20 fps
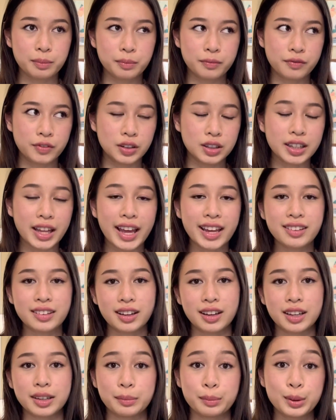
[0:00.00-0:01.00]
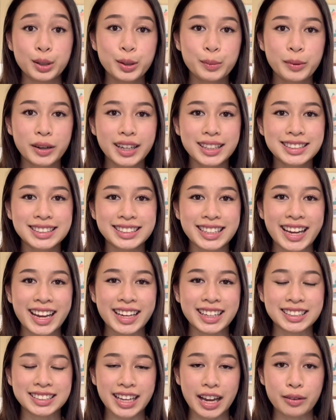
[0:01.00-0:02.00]
full length on Blueprint
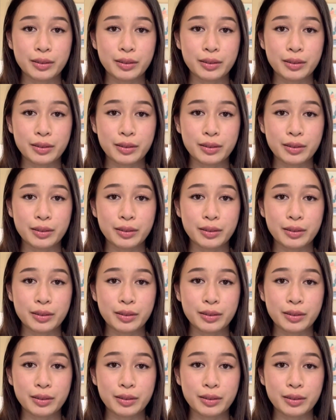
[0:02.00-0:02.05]
and I